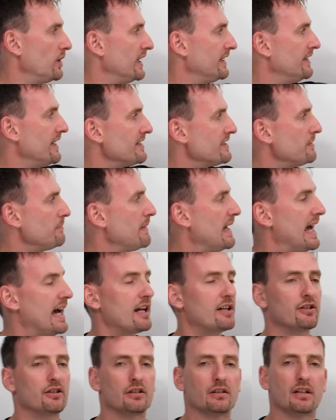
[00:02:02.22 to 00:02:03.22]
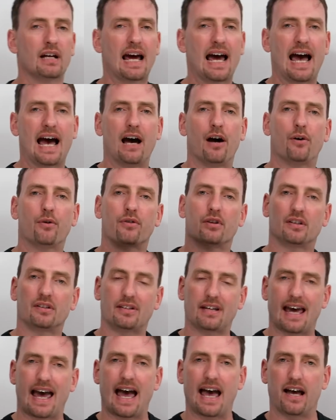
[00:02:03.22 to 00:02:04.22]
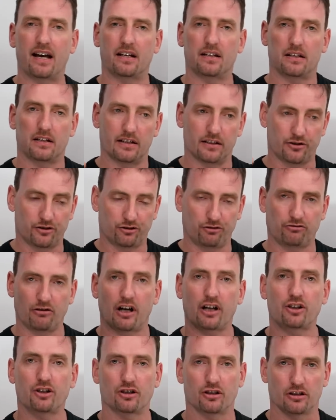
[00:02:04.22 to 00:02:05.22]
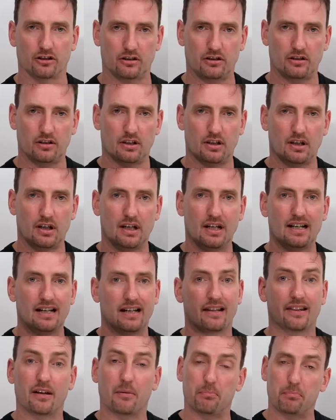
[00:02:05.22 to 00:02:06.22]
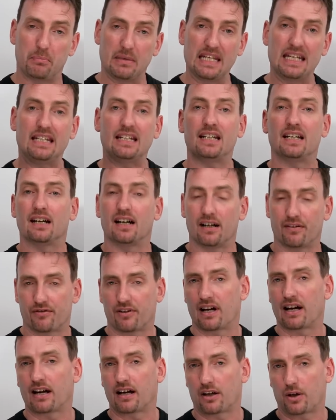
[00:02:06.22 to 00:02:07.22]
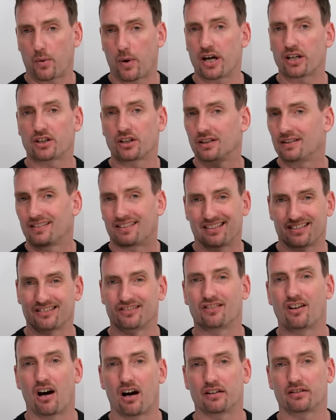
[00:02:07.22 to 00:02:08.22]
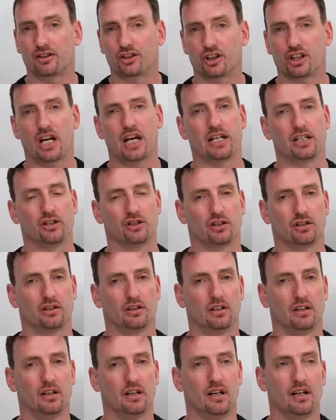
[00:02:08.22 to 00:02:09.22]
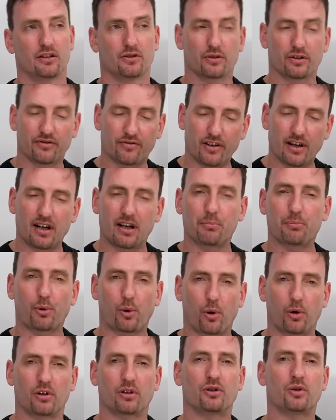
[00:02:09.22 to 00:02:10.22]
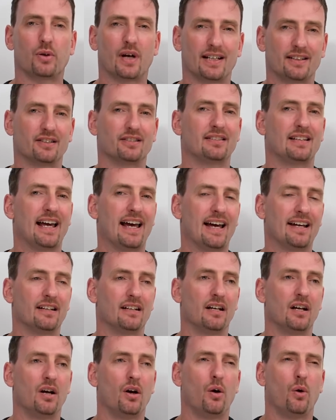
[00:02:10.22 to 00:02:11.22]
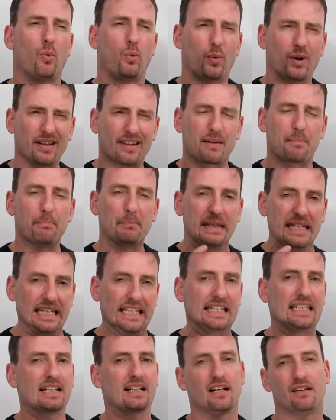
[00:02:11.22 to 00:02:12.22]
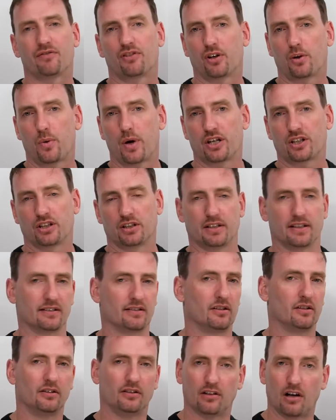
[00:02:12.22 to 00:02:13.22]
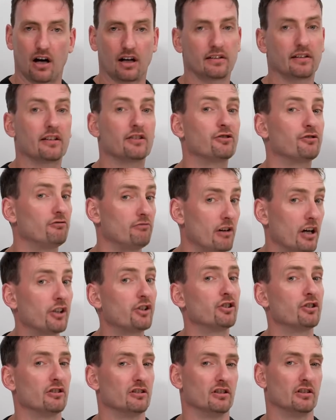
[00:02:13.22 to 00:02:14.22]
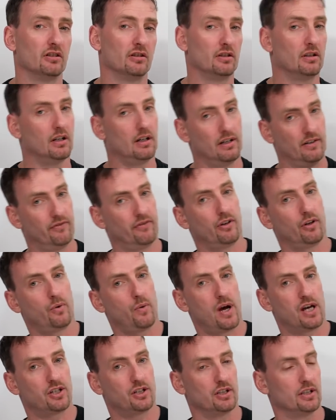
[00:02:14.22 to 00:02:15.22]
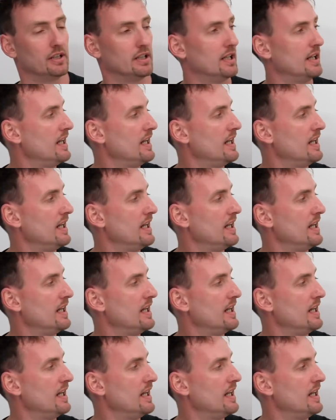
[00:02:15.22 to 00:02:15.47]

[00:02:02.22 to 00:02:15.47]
it doesn't matter how the tag is structured, the meaning of the question does not change. So it's very important to understand what the meaning of the question is, not the structure of the question.